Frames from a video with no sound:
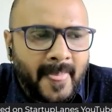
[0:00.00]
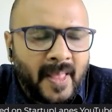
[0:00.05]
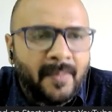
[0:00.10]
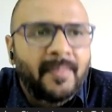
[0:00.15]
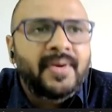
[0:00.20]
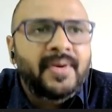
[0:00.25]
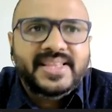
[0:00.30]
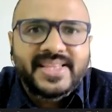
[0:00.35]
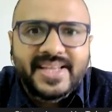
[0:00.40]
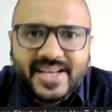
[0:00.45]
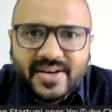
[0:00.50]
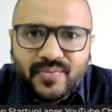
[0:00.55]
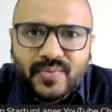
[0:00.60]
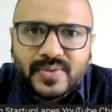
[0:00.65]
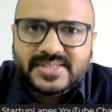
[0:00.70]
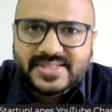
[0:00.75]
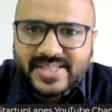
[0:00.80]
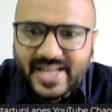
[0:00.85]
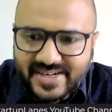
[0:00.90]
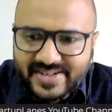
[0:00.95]
But I think it
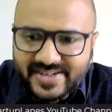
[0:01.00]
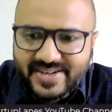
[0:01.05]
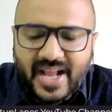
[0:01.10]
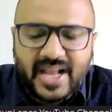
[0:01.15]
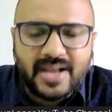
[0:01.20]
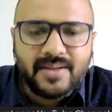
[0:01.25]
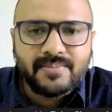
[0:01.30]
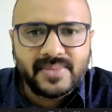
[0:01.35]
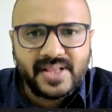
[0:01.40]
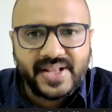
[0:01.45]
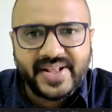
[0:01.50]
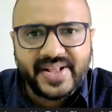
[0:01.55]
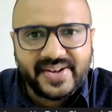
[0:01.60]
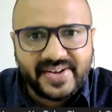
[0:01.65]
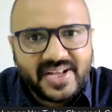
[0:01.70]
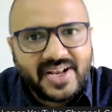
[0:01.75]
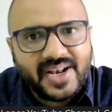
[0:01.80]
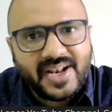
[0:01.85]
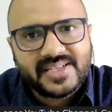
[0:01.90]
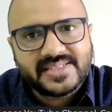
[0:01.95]
was that time that I
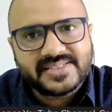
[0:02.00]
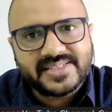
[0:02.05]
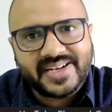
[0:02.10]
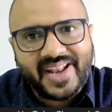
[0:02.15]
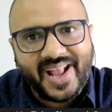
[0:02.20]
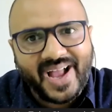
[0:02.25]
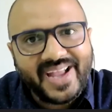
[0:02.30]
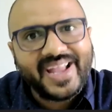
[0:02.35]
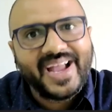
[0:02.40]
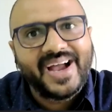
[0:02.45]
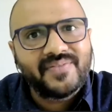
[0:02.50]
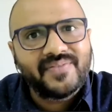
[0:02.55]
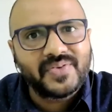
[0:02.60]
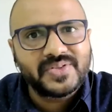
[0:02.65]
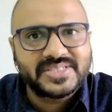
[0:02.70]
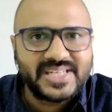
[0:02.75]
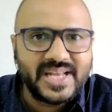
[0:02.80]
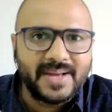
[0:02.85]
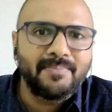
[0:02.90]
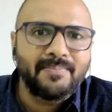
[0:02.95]
realized that I have to
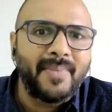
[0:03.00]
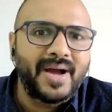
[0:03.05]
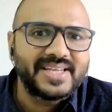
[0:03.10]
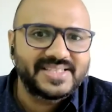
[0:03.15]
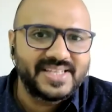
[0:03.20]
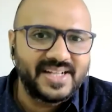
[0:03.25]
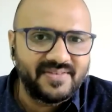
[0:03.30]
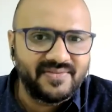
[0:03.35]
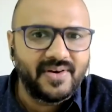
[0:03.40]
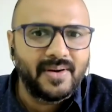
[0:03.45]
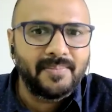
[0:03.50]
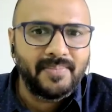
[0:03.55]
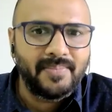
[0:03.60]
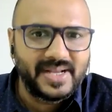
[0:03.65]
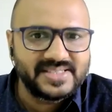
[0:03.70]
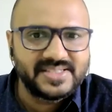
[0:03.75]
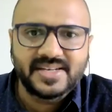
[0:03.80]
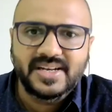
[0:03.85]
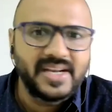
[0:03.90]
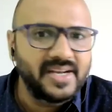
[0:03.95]
step myself up
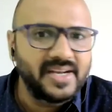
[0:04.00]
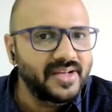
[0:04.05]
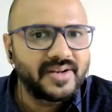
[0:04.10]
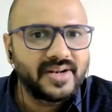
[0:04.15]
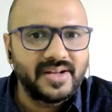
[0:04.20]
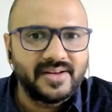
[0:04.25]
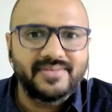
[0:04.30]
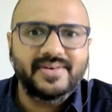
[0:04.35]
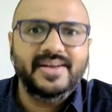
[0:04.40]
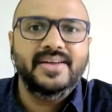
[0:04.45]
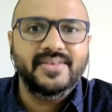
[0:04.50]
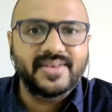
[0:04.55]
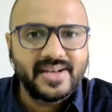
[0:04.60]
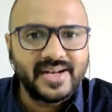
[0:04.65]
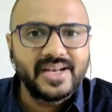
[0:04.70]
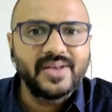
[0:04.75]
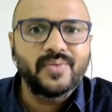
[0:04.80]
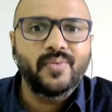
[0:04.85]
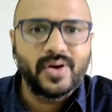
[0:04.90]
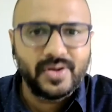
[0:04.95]
as a leader if I
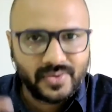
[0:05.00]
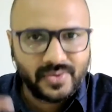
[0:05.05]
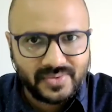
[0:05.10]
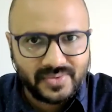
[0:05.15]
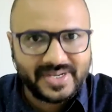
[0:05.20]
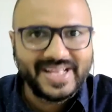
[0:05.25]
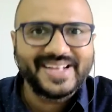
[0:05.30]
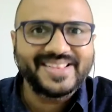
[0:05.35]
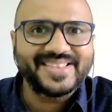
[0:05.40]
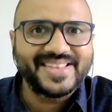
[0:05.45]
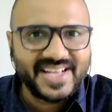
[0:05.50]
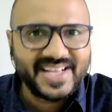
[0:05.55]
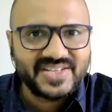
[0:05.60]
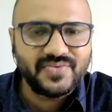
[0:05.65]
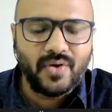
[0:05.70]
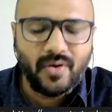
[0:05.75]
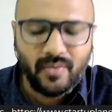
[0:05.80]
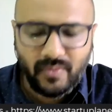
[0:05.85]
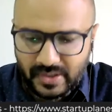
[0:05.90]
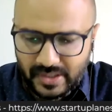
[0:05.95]
really want to take things
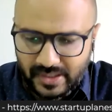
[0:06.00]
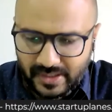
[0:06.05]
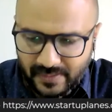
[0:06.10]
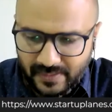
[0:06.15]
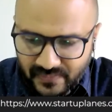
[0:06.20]
forward.